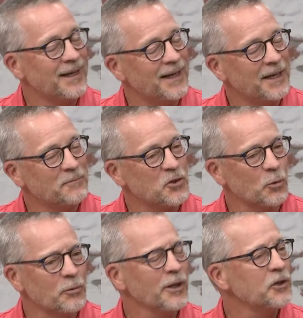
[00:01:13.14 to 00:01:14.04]
So
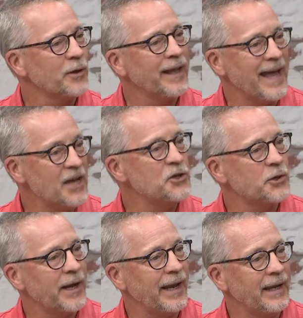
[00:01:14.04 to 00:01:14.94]
we're really trying to
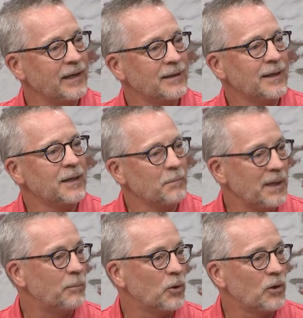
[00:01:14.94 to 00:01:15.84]
educate
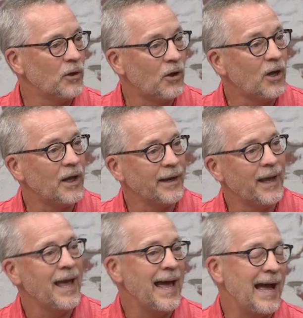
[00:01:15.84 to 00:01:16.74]
people
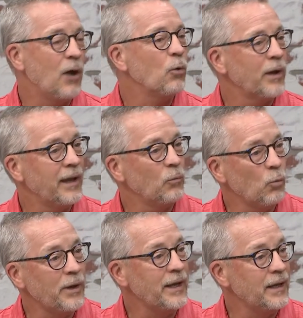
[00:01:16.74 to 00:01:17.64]
on how
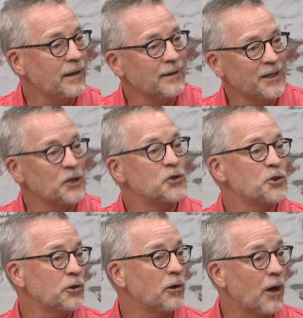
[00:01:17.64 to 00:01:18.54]
can we
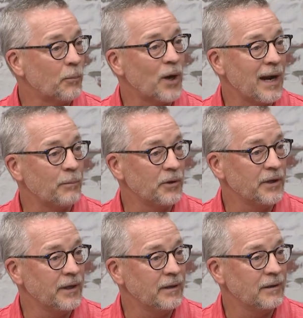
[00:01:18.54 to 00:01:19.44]
insure our
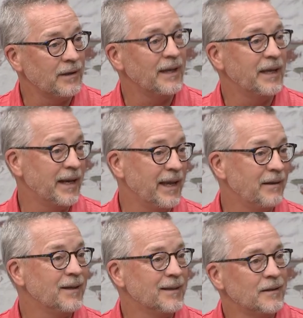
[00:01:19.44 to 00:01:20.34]
property in
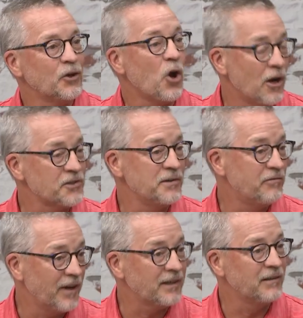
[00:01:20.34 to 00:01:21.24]
a
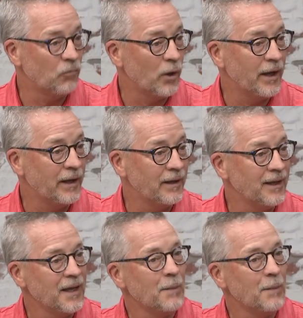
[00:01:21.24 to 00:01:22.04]
cost-effective way,